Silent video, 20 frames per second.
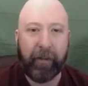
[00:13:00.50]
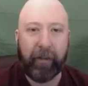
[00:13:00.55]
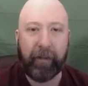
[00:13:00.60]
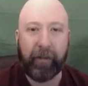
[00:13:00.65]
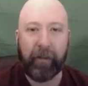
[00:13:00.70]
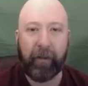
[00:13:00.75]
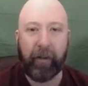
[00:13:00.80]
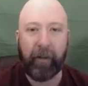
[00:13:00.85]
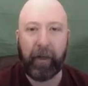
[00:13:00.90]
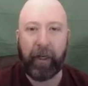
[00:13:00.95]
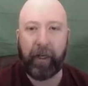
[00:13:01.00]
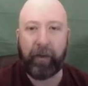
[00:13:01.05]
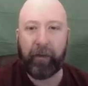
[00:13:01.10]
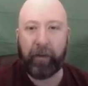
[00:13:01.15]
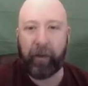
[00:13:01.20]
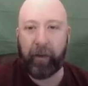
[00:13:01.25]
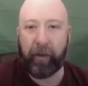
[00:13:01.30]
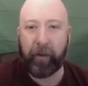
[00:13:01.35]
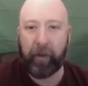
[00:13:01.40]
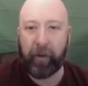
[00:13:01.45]
So I
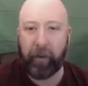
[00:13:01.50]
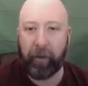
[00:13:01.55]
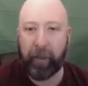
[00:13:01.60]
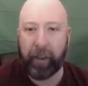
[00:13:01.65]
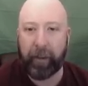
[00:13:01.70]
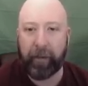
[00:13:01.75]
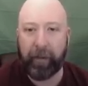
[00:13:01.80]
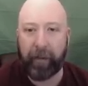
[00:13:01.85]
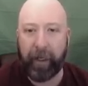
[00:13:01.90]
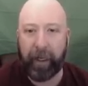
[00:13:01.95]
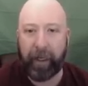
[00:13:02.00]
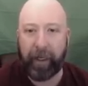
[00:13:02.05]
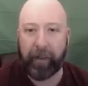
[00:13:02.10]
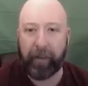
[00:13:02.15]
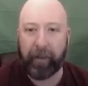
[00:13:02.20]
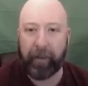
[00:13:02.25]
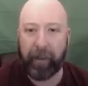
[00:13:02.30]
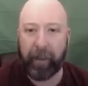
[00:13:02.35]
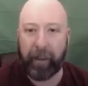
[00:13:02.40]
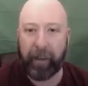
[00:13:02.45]
don't know who this guy
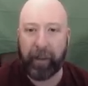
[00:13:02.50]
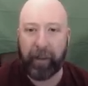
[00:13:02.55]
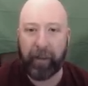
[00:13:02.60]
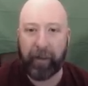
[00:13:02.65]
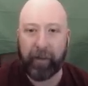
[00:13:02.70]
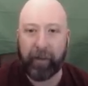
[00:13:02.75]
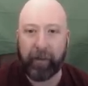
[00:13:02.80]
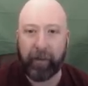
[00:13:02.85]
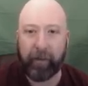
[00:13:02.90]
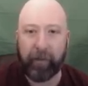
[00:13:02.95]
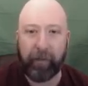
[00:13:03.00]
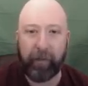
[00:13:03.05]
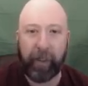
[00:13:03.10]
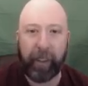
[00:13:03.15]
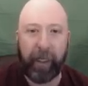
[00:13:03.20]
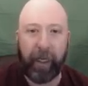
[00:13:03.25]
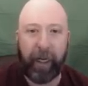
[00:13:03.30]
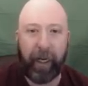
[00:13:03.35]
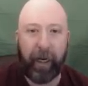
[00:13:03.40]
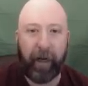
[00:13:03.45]
is right here.
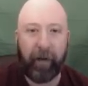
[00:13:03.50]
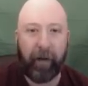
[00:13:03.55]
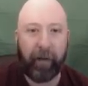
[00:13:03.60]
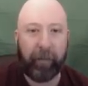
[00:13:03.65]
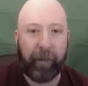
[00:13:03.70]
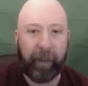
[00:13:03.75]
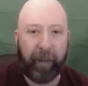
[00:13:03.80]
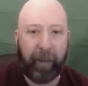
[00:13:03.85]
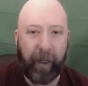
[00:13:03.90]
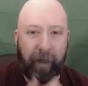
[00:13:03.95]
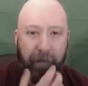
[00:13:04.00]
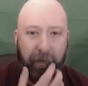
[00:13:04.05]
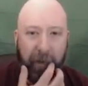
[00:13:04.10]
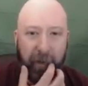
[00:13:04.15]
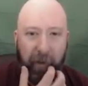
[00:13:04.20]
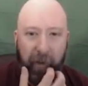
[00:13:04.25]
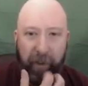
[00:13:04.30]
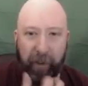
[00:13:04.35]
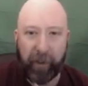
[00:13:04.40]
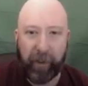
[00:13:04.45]
But Hare up to
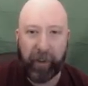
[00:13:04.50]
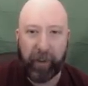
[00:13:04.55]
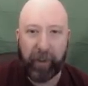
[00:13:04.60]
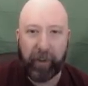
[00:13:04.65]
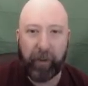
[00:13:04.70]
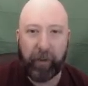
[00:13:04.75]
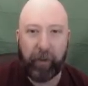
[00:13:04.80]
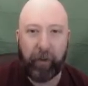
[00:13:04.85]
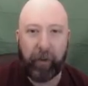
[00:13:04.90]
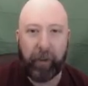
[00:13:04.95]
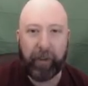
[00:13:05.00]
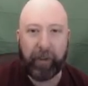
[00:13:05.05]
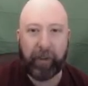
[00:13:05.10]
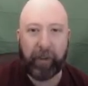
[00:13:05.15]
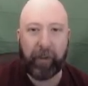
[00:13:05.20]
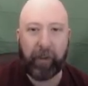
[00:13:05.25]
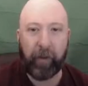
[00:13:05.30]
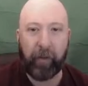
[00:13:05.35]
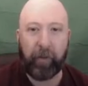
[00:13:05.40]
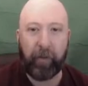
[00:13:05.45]
Neville, who has a
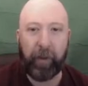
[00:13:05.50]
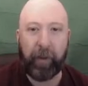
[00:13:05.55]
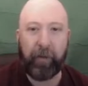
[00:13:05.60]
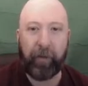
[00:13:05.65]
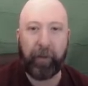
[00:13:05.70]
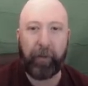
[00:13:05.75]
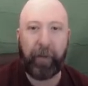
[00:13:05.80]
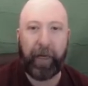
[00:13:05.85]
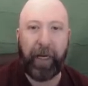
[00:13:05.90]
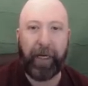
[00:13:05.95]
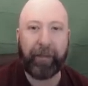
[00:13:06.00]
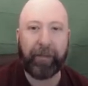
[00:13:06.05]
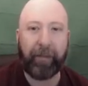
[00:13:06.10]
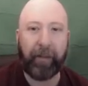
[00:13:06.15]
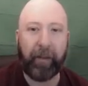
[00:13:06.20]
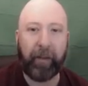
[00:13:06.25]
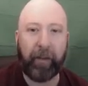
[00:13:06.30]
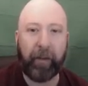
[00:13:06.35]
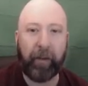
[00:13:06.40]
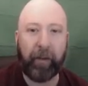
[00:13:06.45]
terrific pass
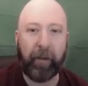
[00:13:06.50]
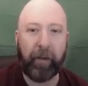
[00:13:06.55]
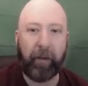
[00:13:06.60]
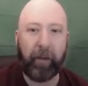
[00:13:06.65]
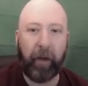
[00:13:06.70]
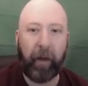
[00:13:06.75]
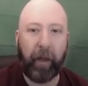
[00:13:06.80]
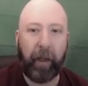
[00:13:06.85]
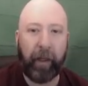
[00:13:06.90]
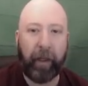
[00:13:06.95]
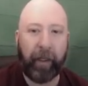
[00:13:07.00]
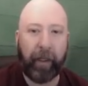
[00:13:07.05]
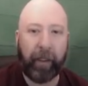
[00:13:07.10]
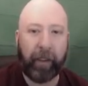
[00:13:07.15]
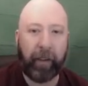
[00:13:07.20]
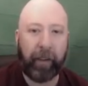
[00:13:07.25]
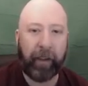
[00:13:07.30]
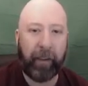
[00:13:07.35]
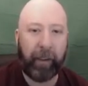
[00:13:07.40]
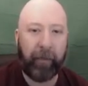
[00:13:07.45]
into Noon and an
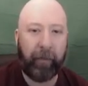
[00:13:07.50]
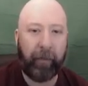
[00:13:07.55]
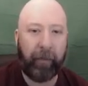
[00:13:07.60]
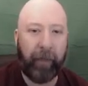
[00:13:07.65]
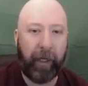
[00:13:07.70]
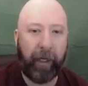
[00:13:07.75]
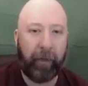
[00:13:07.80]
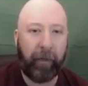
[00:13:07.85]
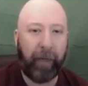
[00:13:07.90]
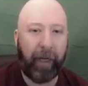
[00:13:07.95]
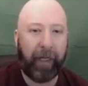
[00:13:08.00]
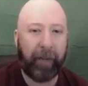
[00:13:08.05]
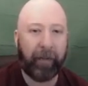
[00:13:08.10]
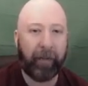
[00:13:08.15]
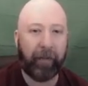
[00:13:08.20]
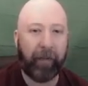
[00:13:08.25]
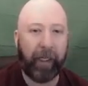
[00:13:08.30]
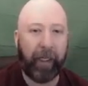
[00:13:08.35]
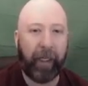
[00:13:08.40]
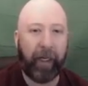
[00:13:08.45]
even better pass
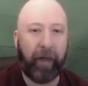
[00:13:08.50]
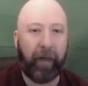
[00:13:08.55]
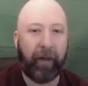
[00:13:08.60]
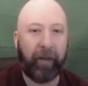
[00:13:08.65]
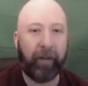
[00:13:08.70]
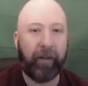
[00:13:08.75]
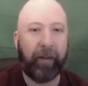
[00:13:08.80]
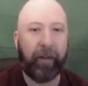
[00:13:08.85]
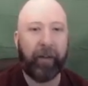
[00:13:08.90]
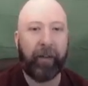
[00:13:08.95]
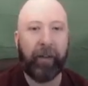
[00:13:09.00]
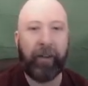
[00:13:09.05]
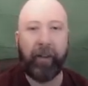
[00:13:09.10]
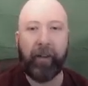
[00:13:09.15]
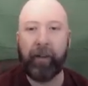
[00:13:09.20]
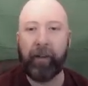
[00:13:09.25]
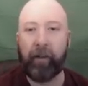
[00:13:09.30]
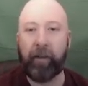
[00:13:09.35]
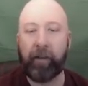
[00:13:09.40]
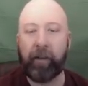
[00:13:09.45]
over to Hare,
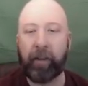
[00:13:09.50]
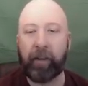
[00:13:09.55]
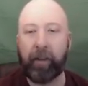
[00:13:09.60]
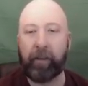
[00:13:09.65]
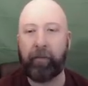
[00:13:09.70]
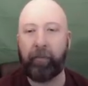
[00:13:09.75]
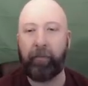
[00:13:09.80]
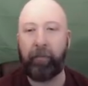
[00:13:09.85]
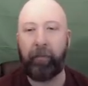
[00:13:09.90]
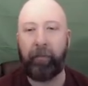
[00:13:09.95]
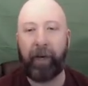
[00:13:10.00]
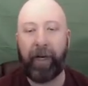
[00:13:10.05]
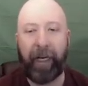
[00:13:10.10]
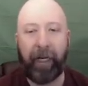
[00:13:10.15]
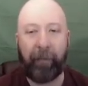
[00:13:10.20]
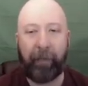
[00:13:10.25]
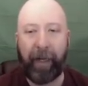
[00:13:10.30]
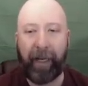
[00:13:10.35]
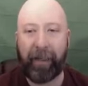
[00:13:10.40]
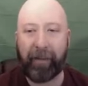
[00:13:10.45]
who just...
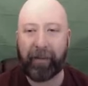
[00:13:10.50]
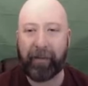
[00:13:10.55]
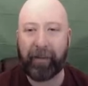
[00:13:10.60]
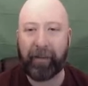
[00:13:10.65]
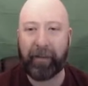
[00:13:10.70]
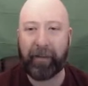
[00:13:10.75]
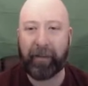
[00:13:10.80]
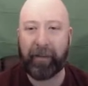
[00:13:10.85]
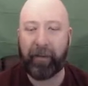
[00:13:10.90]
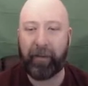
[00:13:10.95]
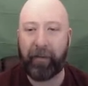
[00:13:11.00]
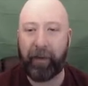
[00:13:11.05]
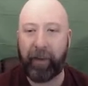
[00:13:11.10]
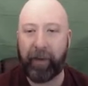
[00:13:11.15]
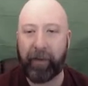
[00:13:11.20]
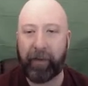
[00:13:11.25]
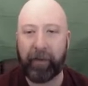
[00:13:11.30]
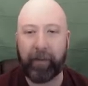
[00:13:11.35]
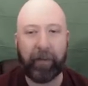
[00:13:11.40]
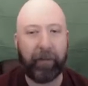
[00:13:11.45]
bypasses his
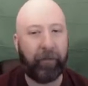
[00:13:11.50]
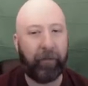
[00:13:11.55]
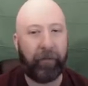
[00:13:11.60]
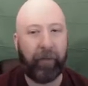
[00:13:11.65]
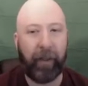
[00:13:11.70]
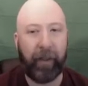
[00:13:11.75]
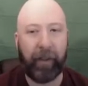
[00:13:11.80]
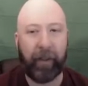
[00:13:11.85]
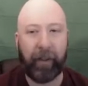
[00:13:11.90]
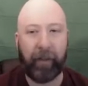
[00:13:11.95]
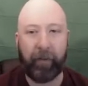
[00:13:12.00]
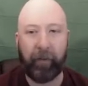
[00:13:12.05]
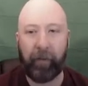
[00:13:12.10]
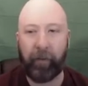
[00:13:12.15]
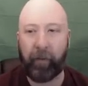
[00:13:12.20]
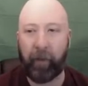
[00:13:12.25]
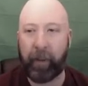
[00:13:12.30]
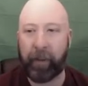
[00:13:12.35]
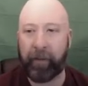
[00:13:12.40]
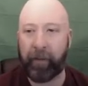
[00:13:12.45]
defenders. Very good.
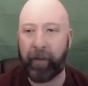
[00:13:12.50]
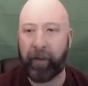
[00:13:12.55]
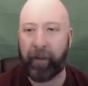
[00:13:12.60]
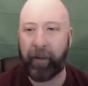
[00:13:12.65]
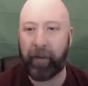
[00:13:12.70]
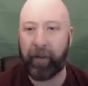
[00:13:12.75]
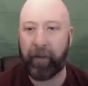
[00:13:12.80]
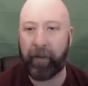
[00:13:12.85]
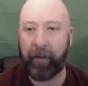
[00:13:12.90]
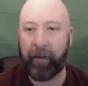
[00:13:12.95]
Well done.